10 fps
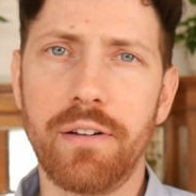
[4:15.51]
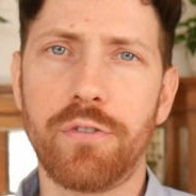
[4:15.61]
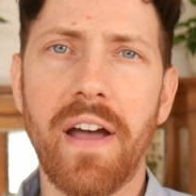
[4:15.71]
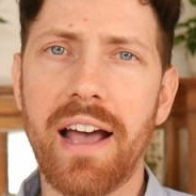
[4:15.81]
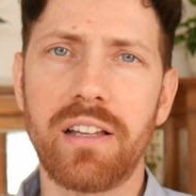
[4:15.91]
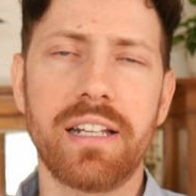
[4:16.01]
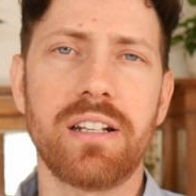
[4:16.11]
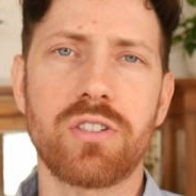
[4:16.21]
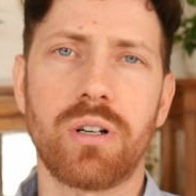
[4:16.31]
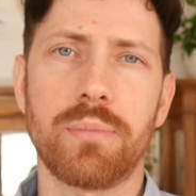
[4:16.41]
valid
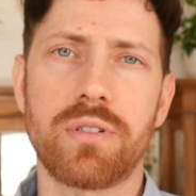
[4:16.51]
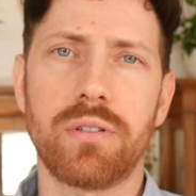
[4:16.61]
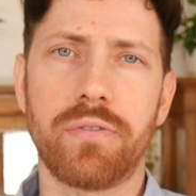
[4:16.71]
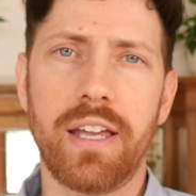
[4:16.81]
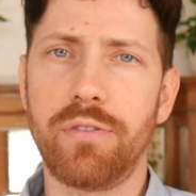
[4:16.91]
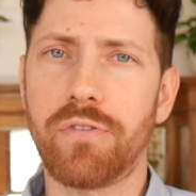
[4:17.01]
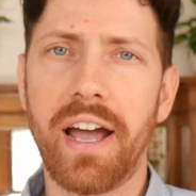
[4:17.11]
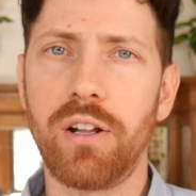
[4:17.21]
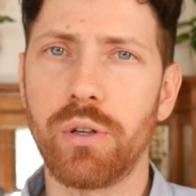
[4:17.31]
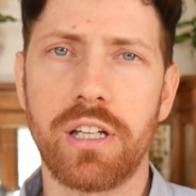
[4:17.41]
in terms of a
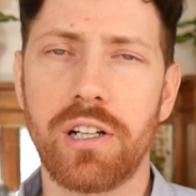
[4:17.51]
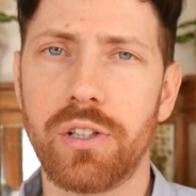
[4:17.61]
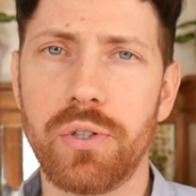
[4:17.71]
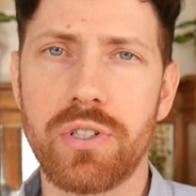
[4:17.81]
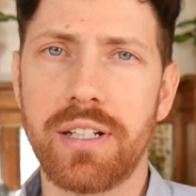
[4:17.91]
final conclusion.